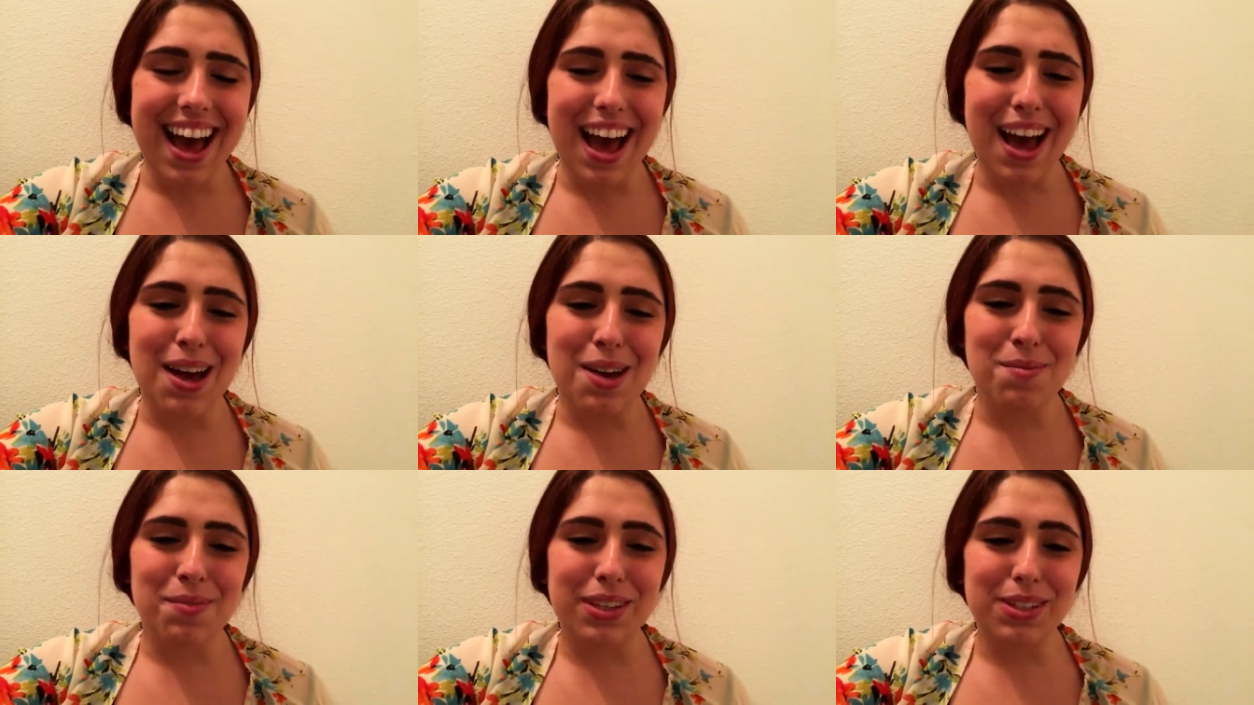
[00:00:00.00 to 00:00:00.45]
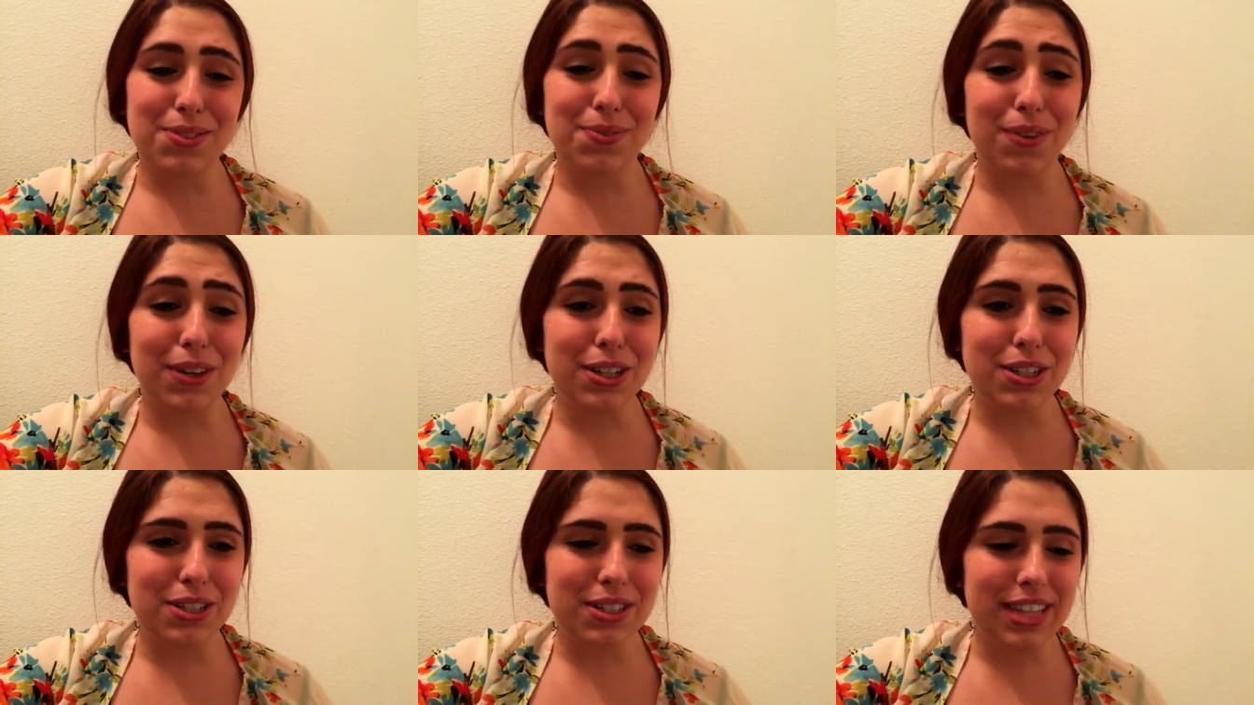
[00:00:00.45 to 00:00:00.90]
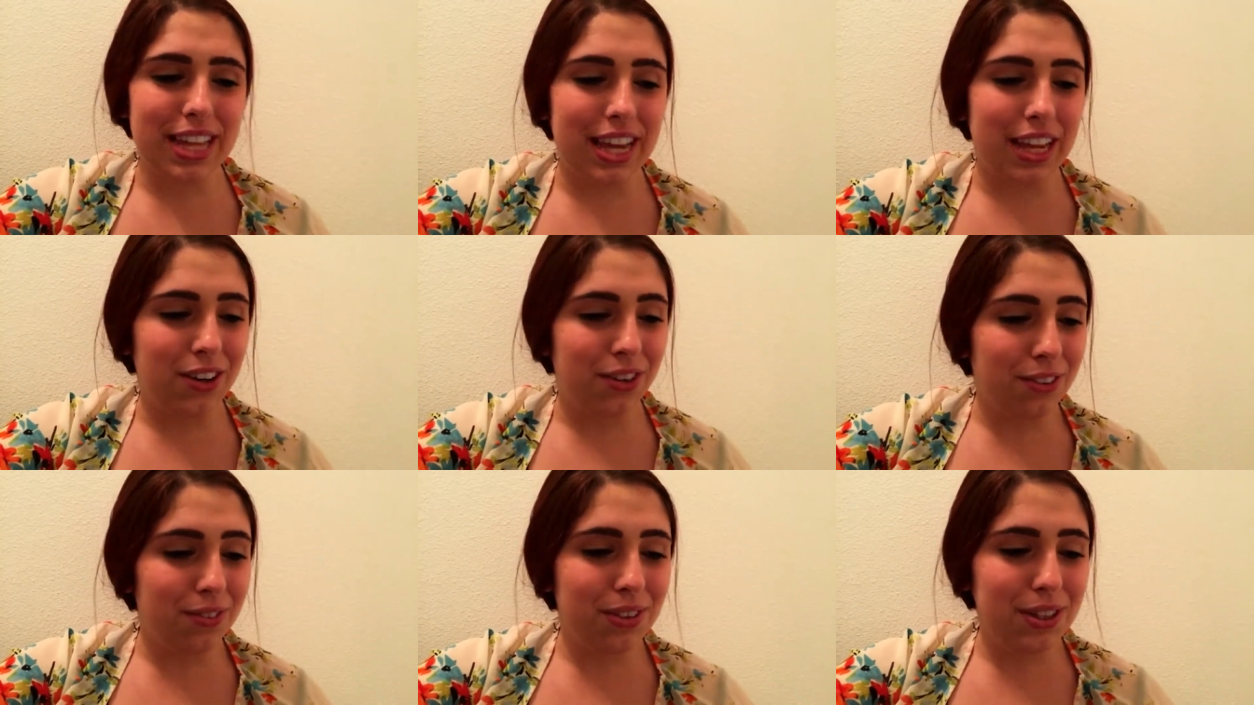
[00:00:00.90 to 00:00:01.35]
Um, as far as the
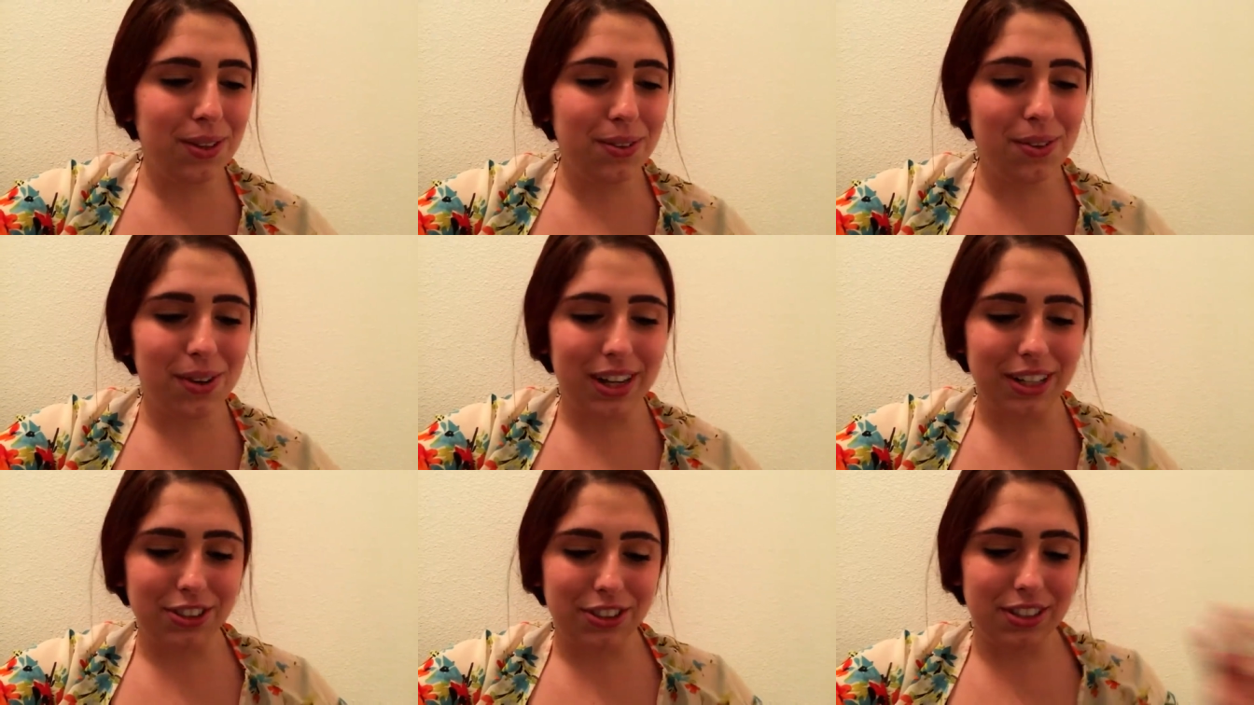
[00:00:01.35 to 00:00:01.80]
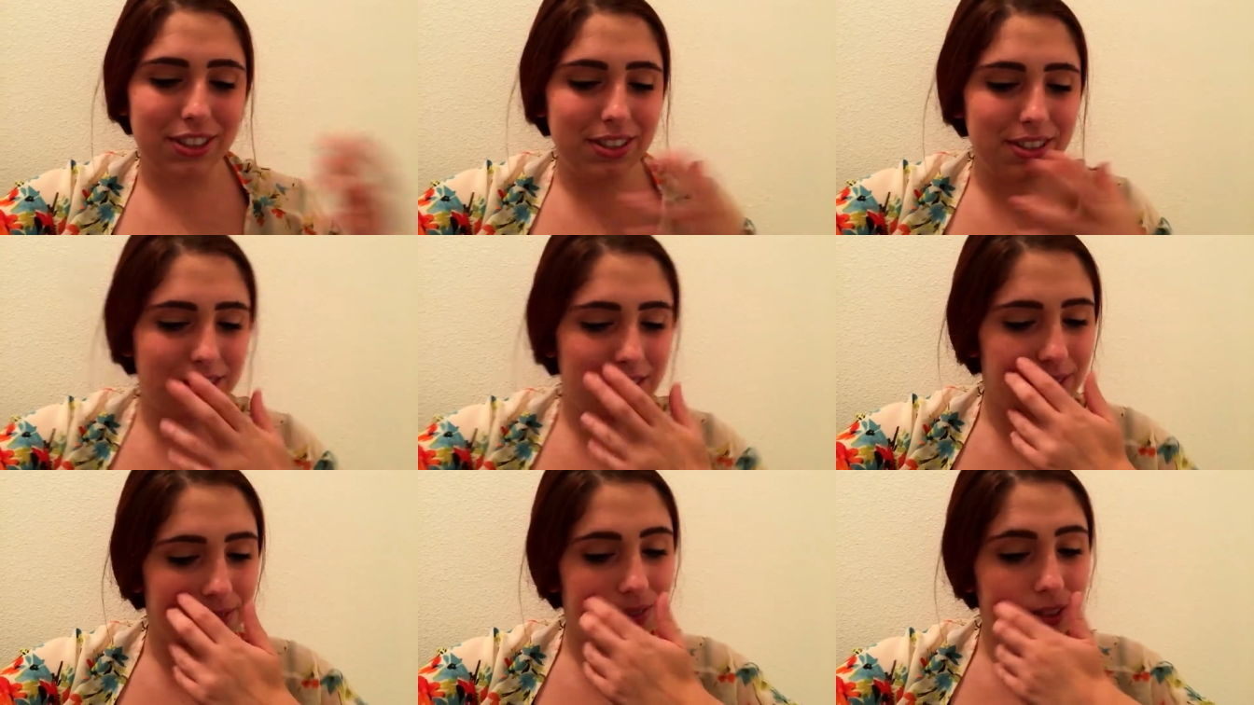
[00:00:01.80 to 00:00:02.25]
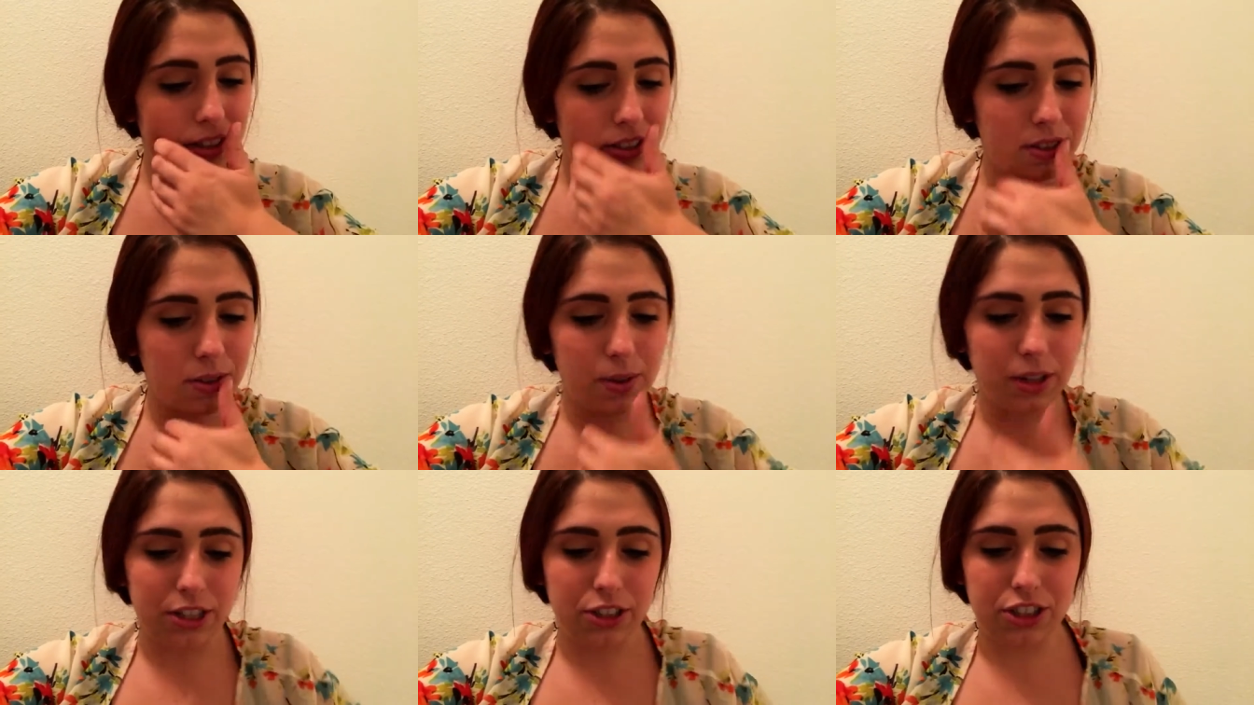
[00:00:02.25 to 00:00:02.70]
interview questions, the
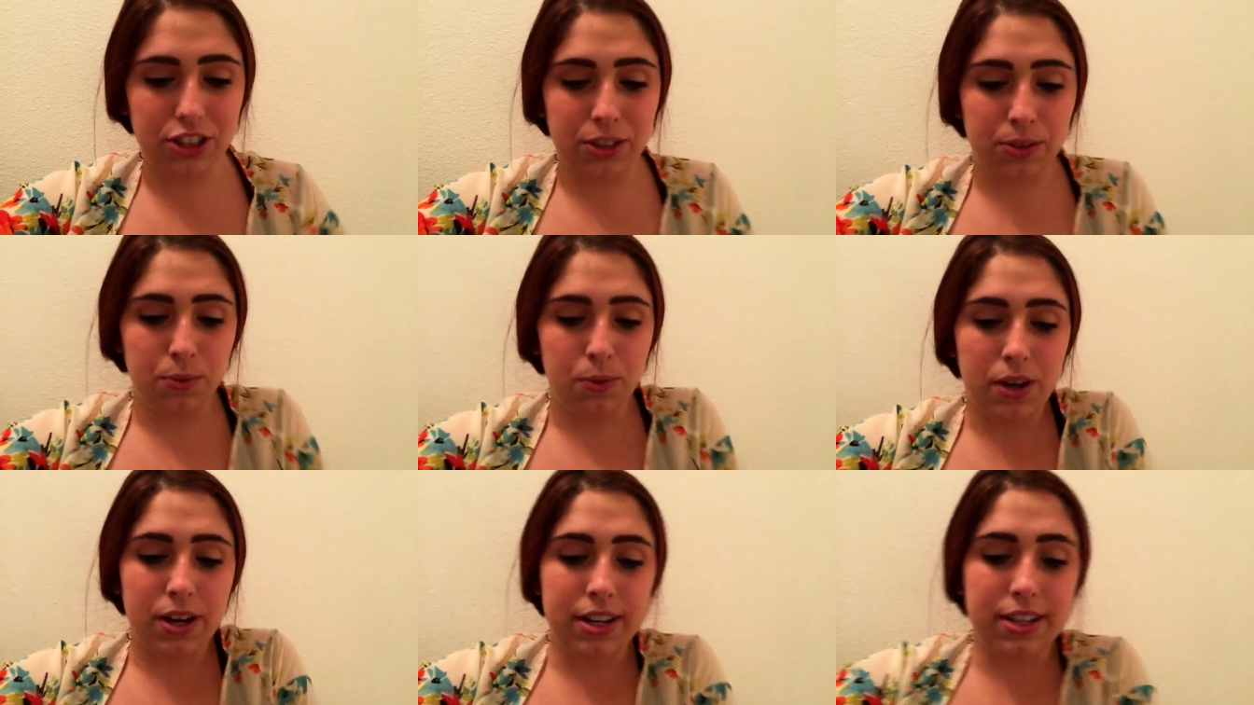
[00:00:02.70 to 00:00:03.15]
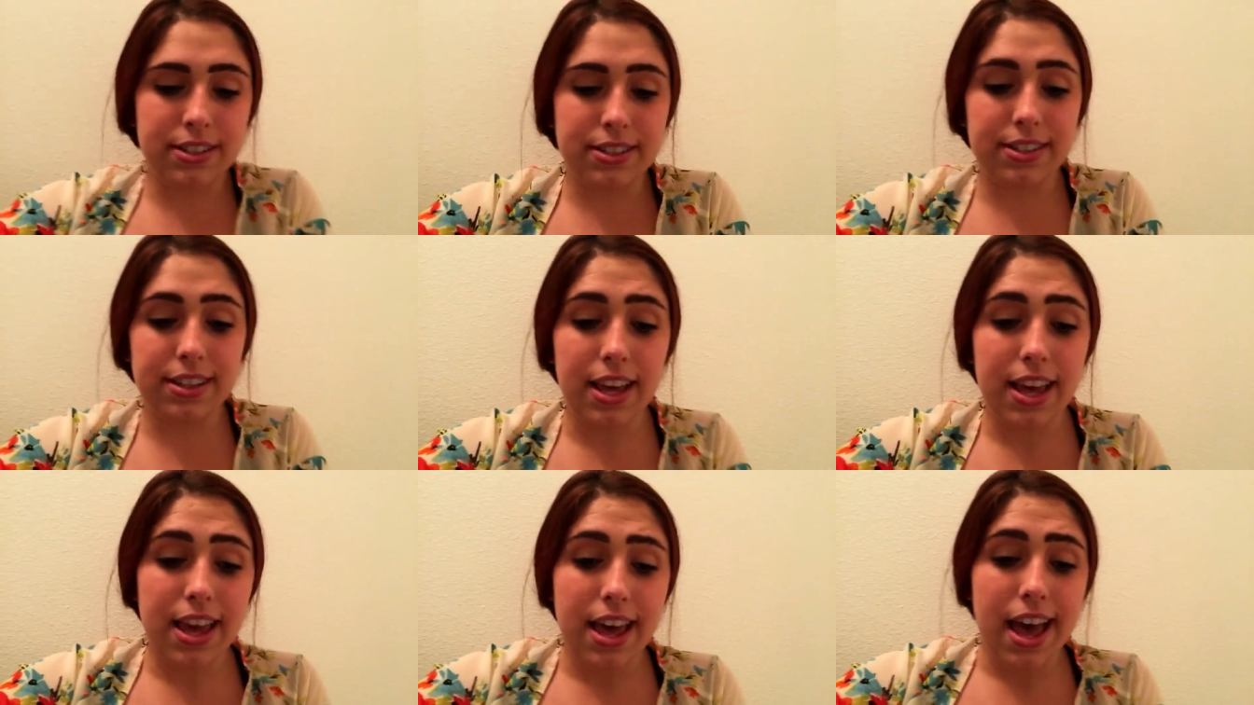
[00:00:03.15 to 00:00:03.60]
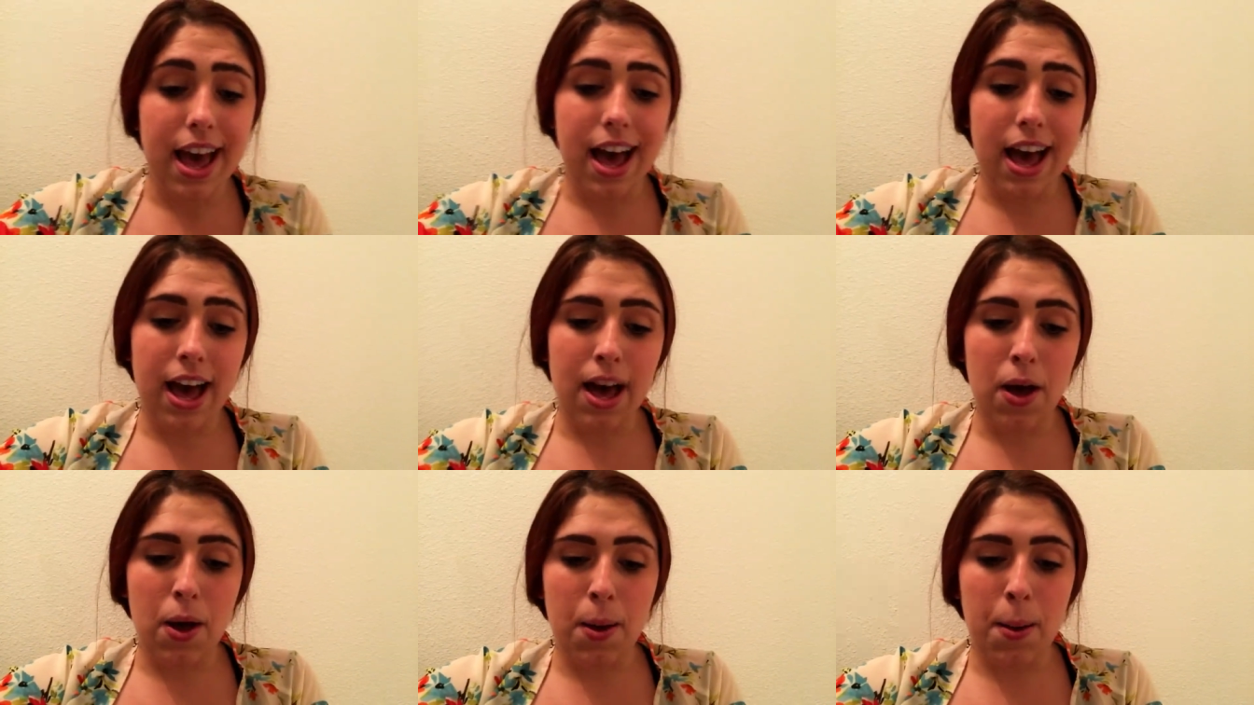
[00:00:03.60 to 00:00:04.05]
first question was
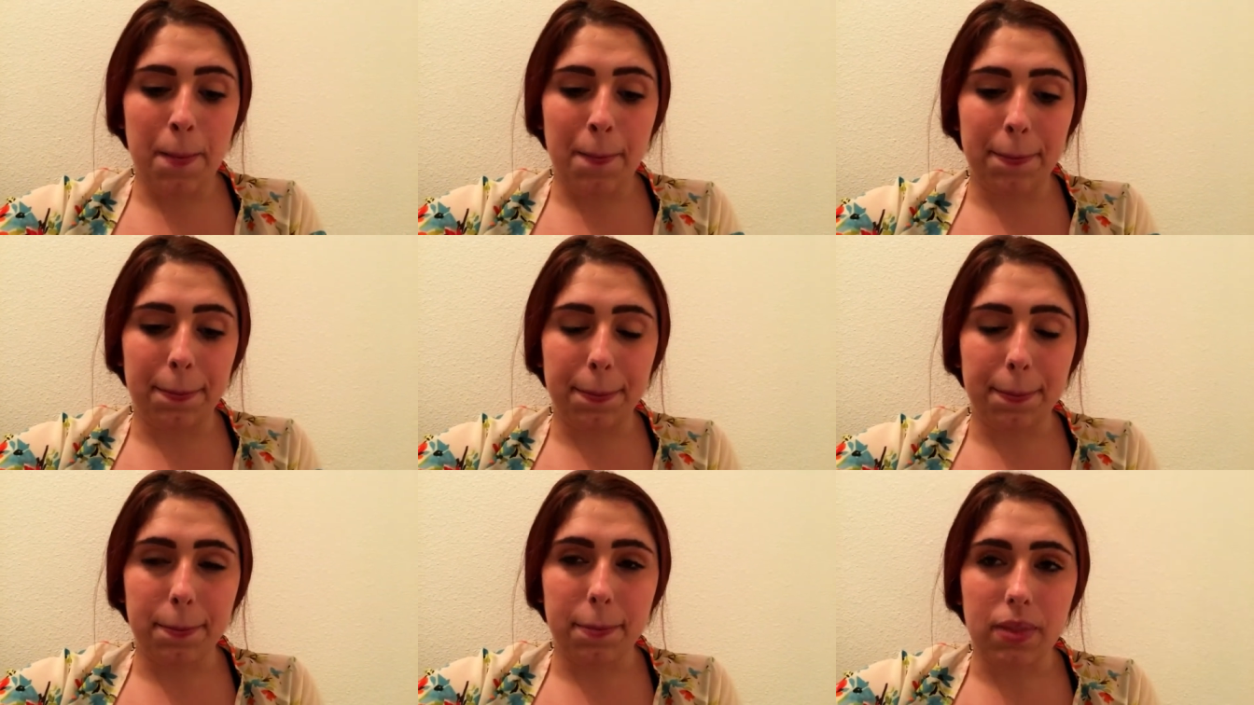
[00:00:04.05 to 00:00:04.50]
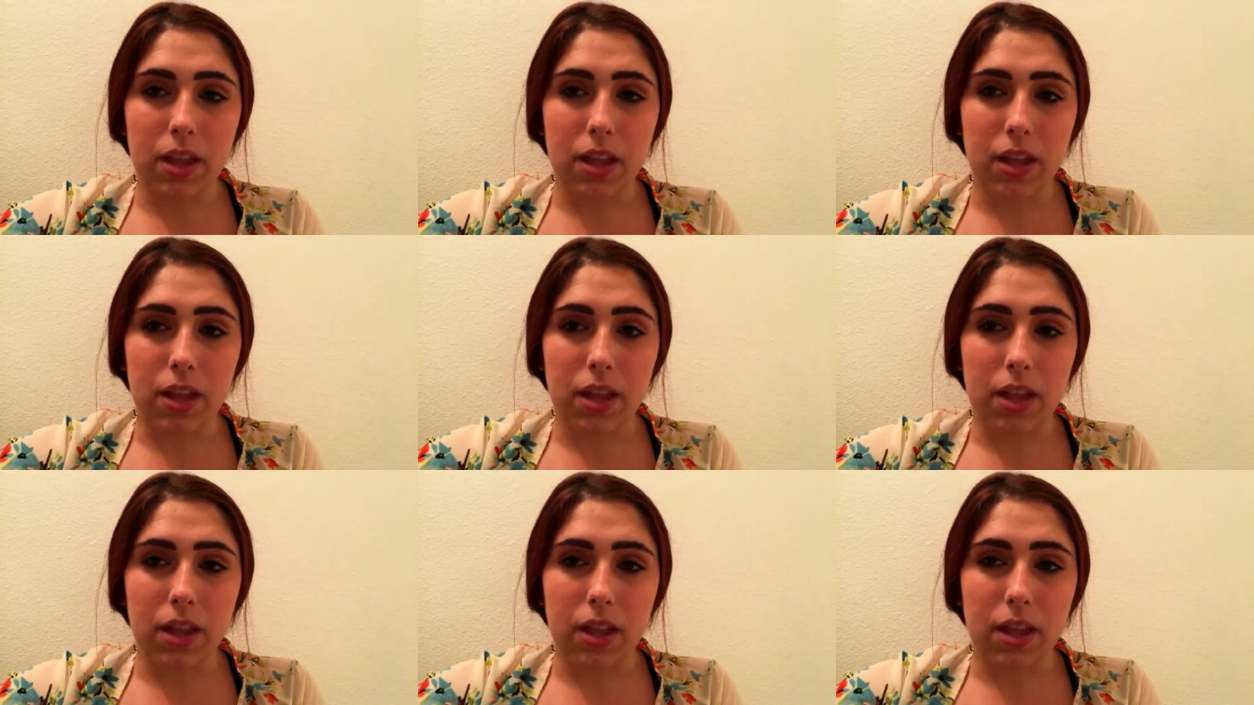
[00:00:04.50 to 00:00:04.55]
um,